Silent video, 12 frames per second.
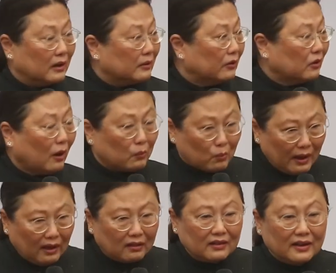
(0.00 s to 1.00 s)
are not
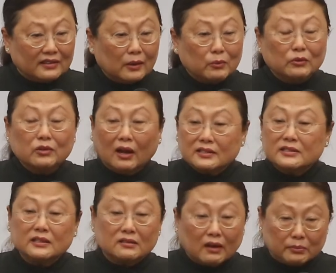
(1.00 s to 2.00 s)
well, they will not
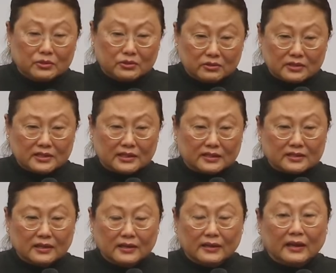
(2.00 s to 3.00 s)
see the opportunities.